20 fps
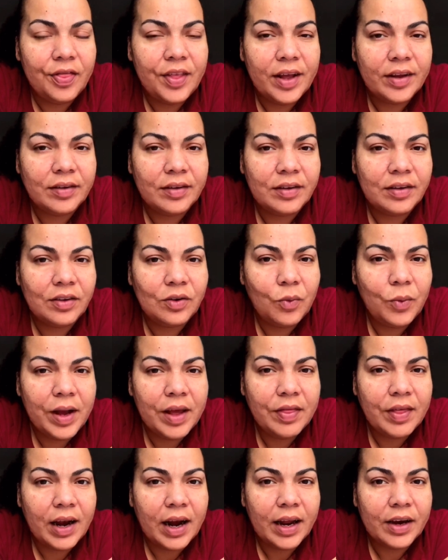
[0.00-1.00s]
this is the way
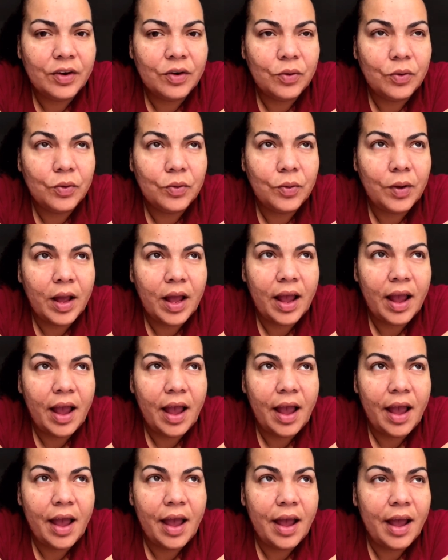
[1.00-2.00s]
that I do
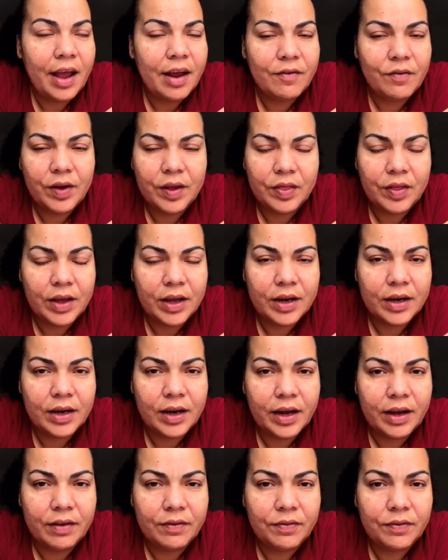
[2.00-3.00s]
everything in
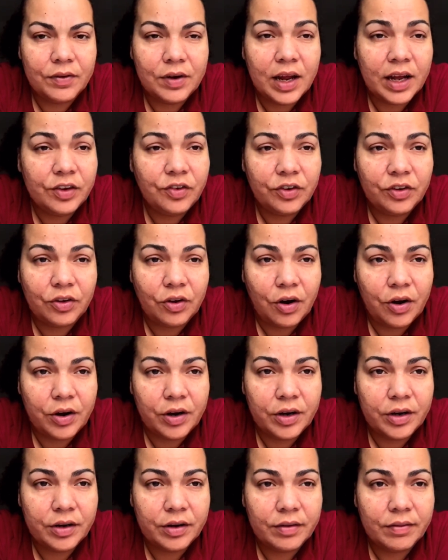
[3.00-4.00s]
life, not just
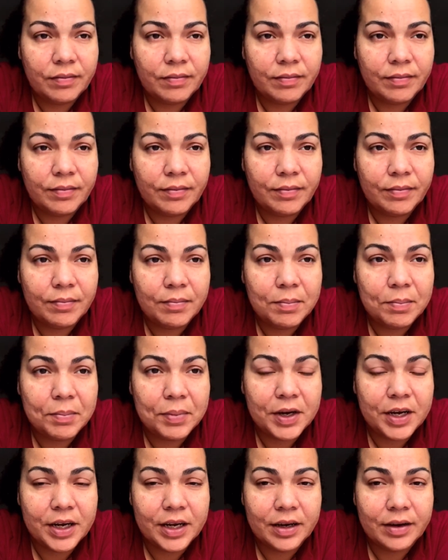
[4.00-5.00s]
art,
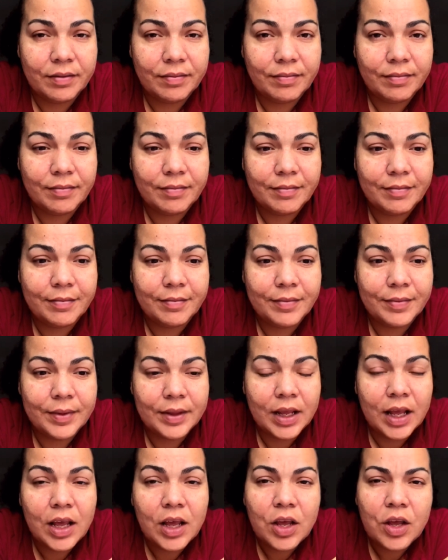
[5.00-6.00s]
but
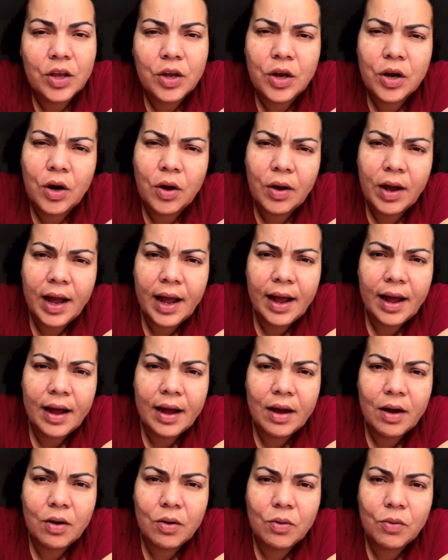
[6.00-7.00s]
you know
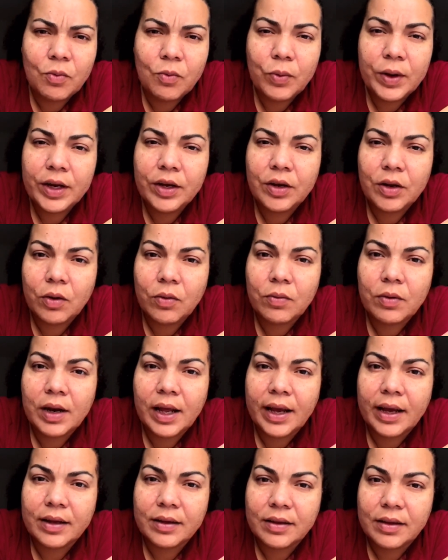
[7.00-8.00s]
how we don't
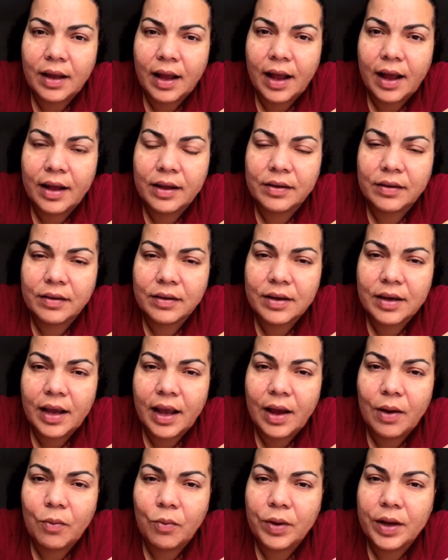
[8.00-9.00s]
like a task
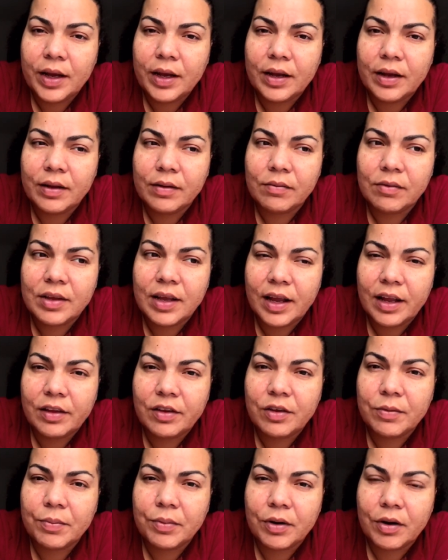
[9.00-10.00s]
and we tend
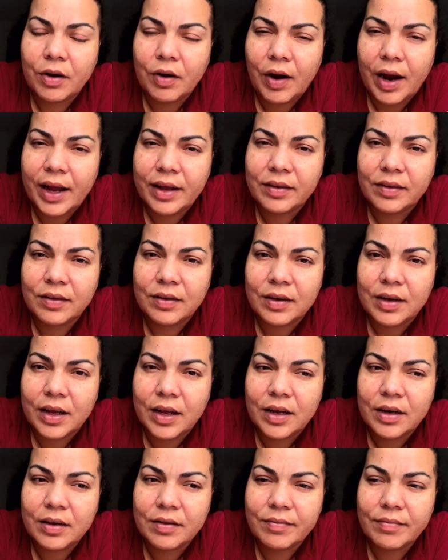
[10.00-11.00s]
to procrastinate?